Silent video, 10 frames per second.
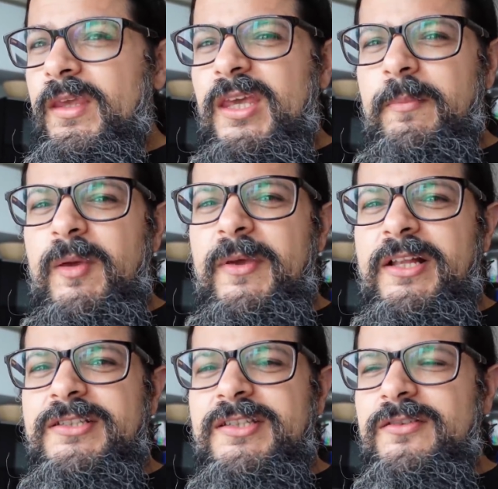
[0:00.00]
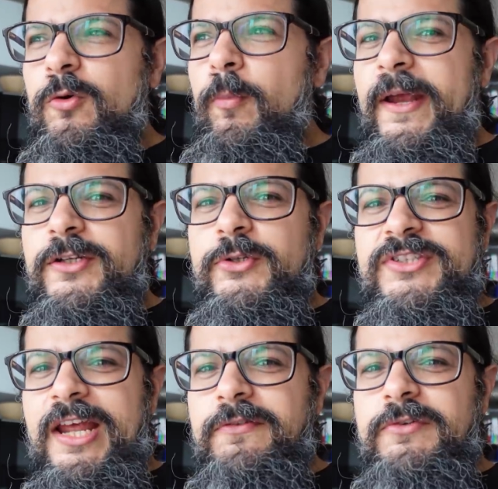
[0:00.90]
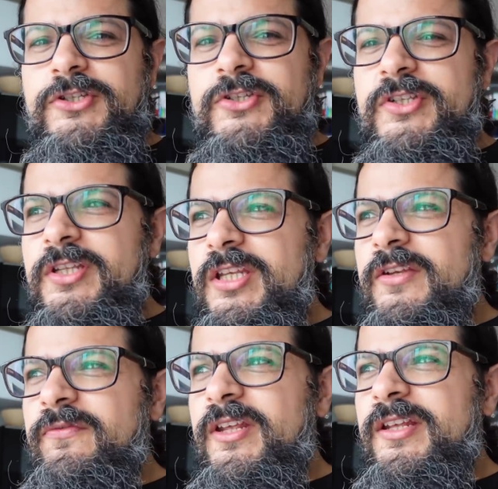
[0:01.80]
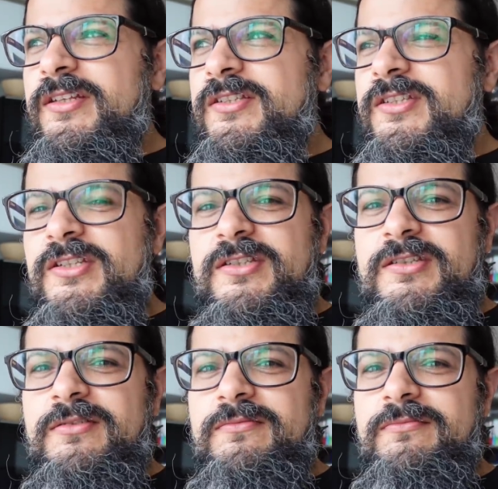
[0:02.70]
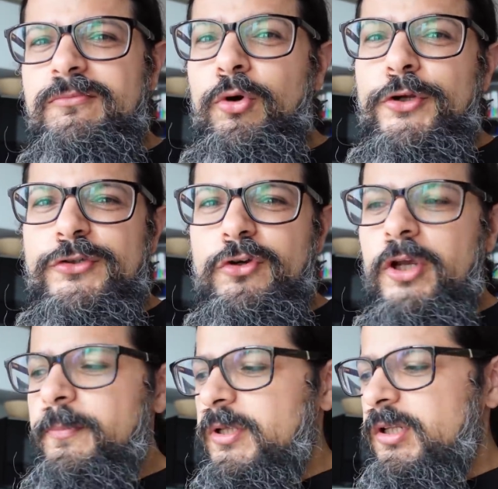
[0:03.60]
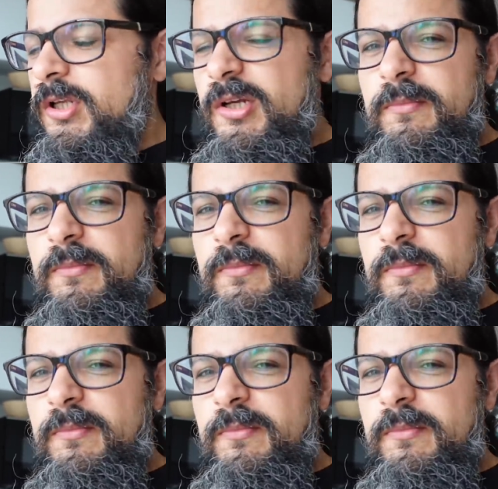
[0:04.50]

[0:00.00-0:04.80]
Yeah, maybe I'll just go back to sandwiches in the evening. It's just more enjoyable.